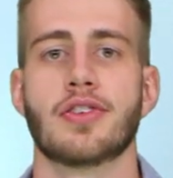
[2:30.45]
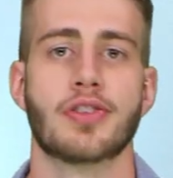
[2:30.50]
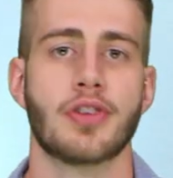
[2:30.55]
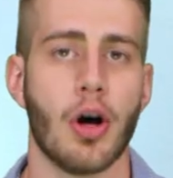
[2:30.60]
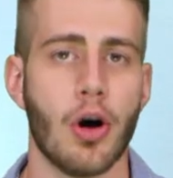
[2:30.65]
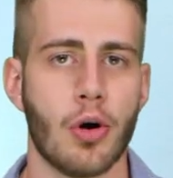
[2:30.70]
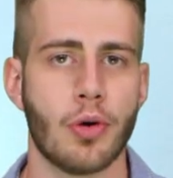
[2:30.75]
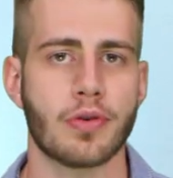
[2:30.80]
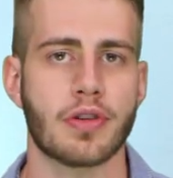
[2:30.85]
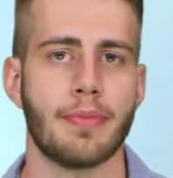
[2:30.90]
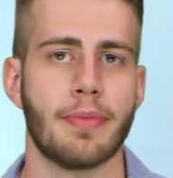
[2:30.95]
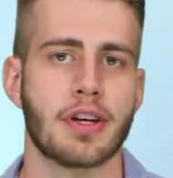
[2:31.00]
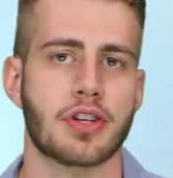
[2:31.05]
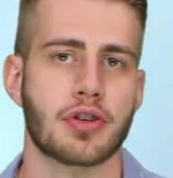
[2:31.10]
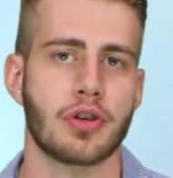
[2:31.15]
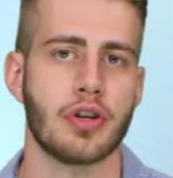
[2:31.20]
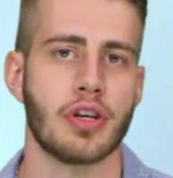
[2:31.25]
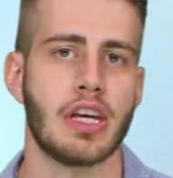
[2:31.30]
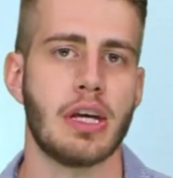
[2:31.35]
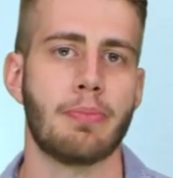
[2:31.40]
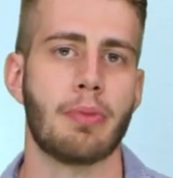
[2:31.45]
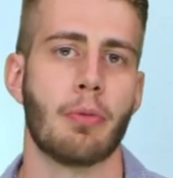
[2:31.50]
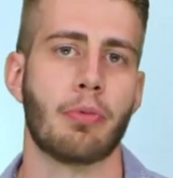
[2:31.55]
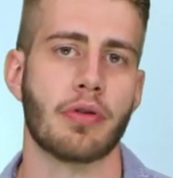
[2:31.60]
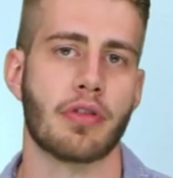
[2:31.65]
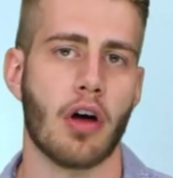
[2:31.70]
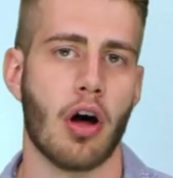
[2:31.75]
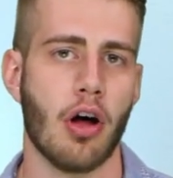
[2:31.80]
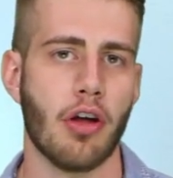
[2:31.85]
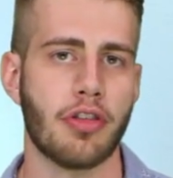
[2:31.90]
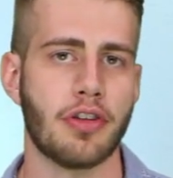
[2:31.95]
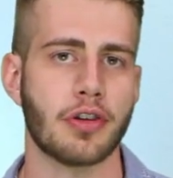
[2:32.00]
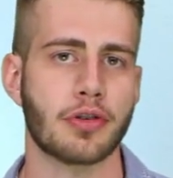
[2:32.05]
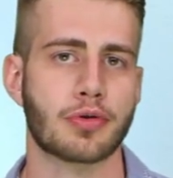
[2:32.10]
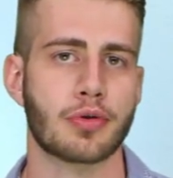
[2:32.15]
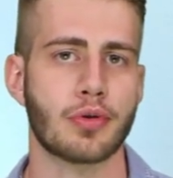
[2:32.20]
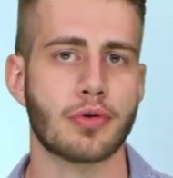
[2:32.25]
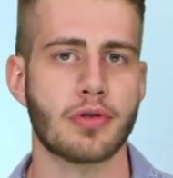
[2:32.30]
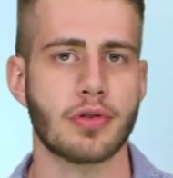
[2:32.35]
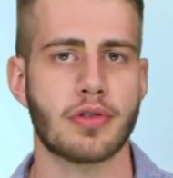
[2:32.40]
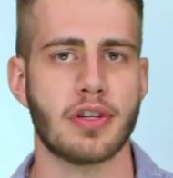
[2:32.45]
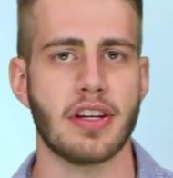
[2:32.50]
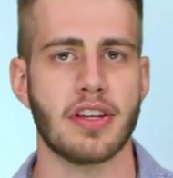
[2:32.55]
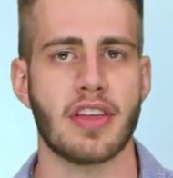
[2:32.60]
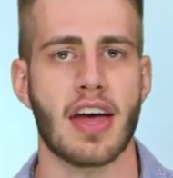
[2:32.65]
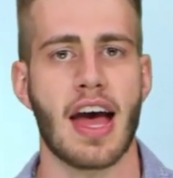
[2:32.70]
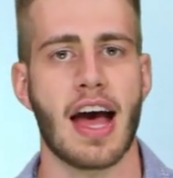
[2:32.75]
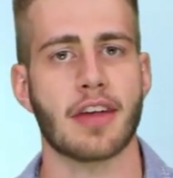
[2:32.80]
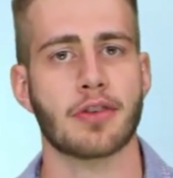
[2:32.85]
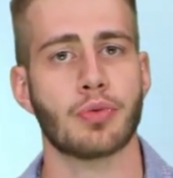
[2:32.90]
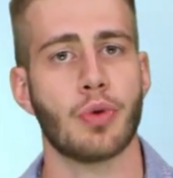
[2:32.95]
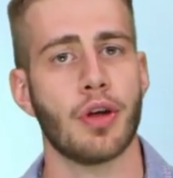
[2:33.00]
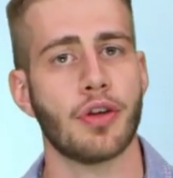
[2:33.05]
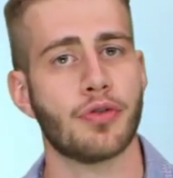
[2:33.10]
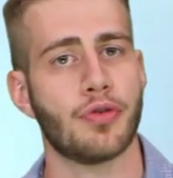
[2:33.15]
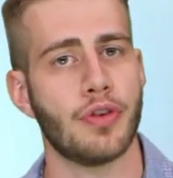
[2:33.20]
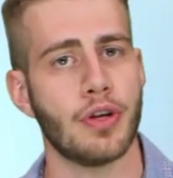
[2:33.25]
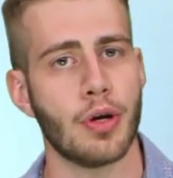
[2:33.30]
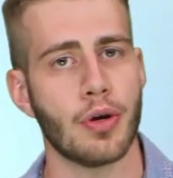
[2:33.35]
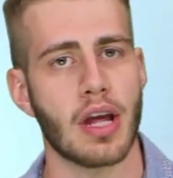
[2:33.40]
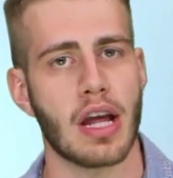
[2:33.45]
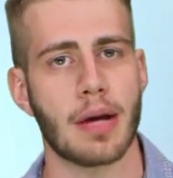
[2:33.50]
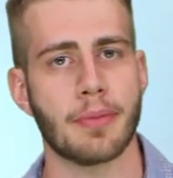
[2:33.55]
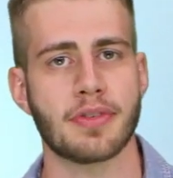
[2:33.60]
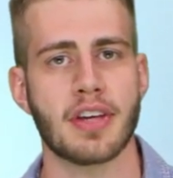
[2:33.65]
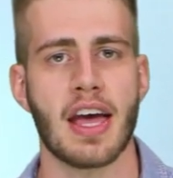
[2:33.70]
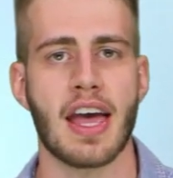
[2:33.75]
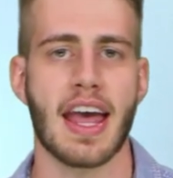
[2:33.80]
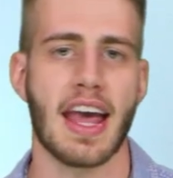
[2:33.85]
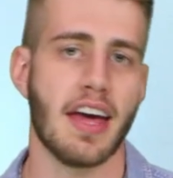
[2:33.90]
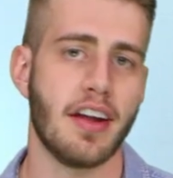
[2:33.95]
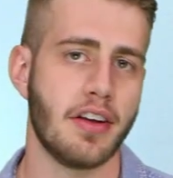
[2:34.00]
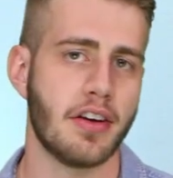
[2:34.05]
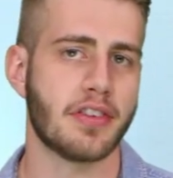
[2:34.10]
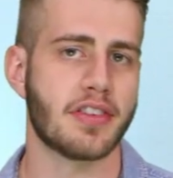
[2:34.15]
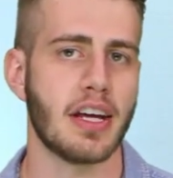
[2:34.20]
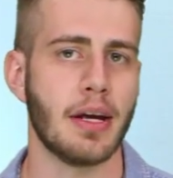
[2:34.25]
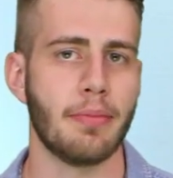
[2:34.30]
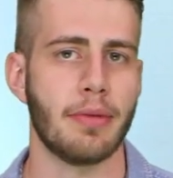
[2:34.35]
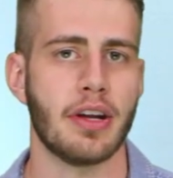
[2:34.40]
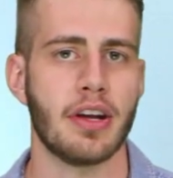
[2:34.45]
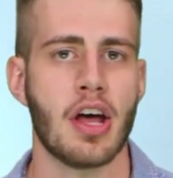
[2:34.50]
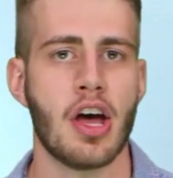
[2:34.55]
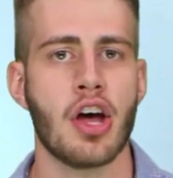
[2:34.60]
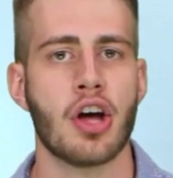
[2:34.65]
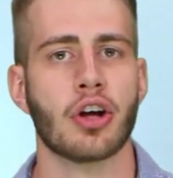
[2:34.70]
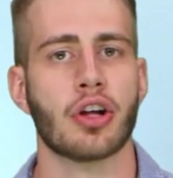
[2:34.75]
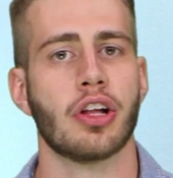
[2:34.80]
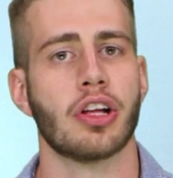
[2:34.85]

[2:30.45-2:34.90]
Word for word: So, to make sure you keep up with all things Rooster Teeth, as well as video games and entertainment,